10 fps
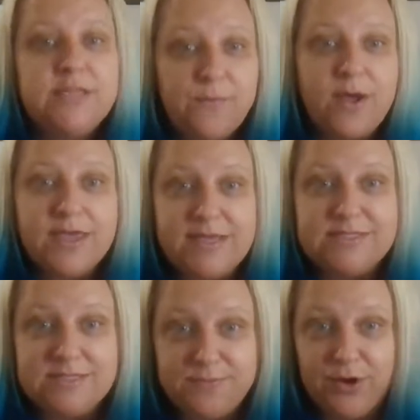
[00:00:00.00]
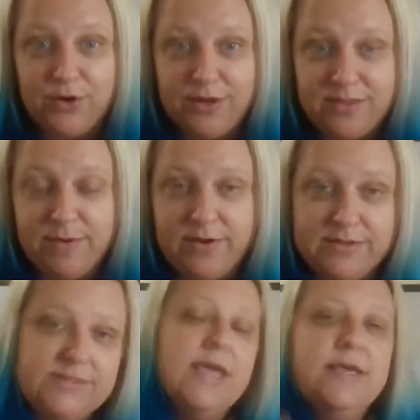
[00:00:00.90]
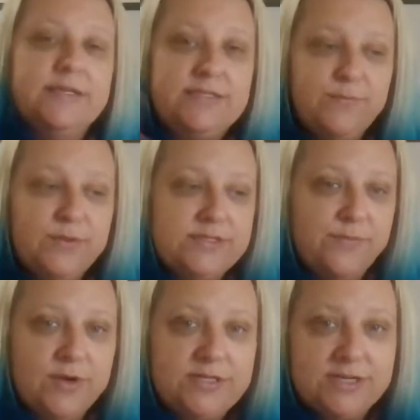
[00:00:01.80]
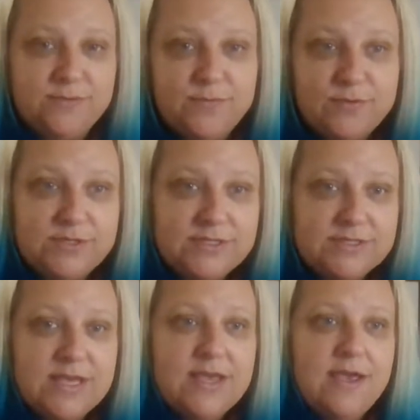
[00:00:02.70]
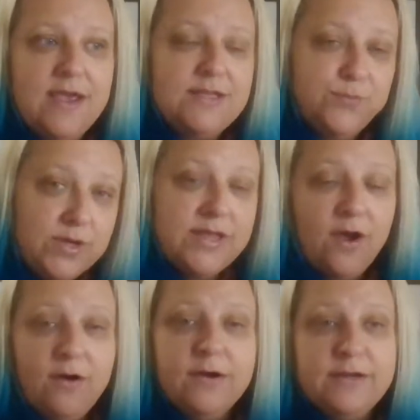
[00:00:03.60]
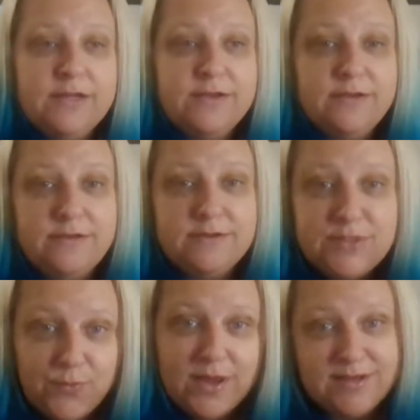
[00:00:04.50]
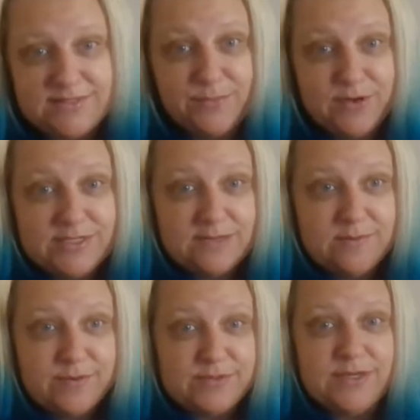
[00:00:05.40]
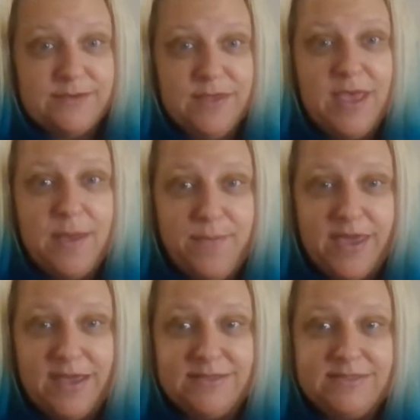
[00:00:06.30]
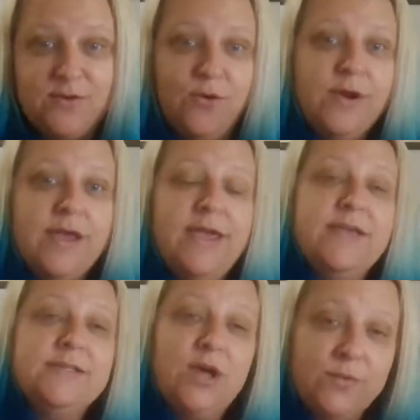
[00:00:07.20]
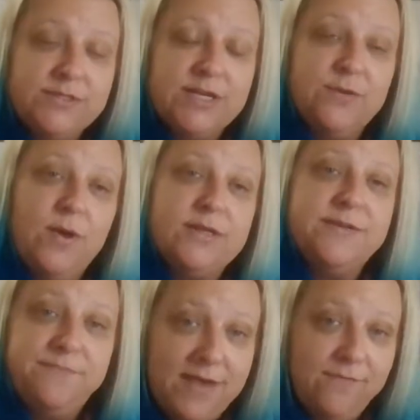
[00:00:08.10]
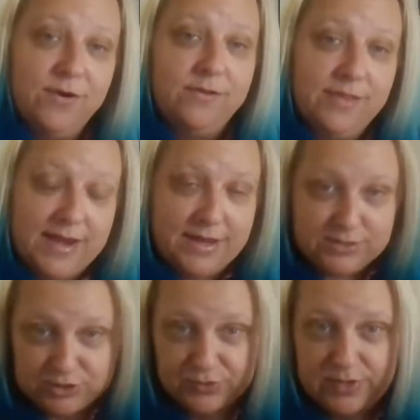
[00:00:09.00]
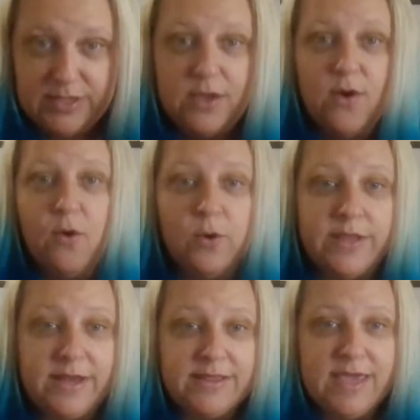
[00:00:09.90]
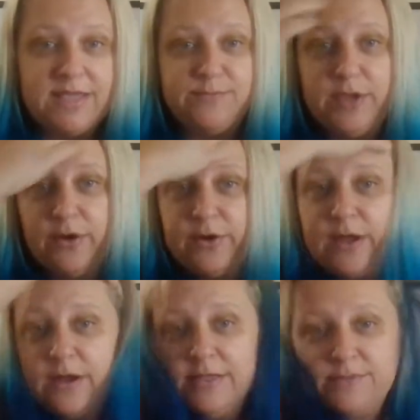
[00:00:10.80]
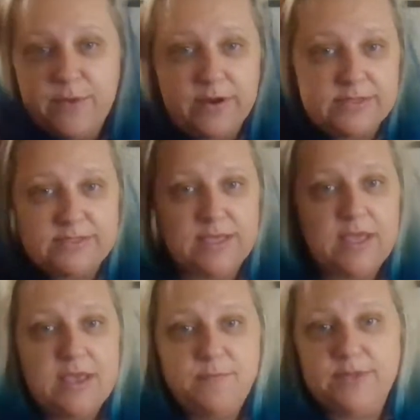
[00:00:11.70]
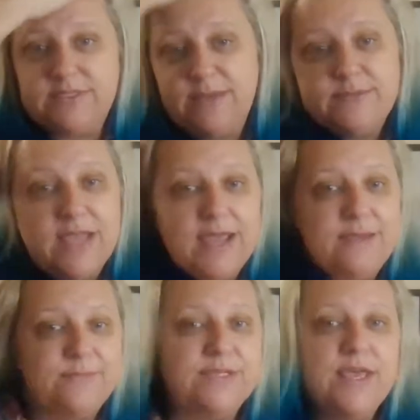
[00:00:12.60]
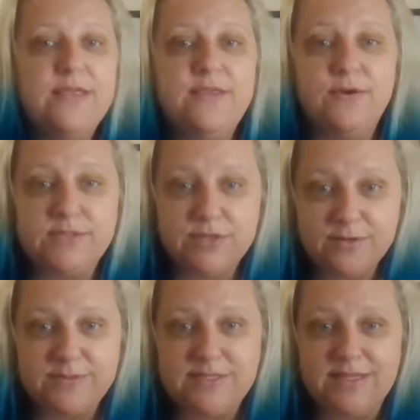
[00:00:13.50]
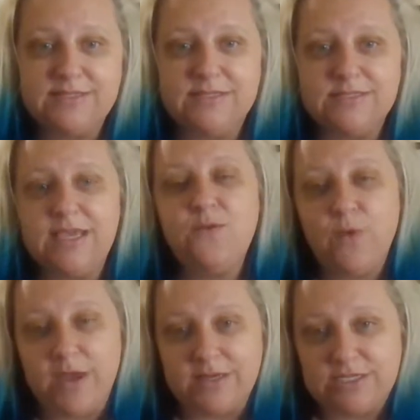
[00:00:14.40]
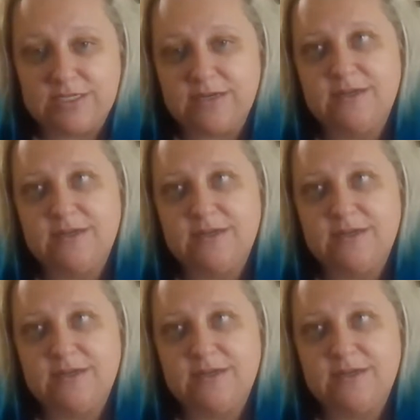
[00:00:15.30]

they want cases to be heard on their merits. Same with summary judgment motions. It's really hard to win a summary judgment motion because the court is always going to want to favor letting a jury or letting the case be heard on its merits. But sometimes there are circumstances in which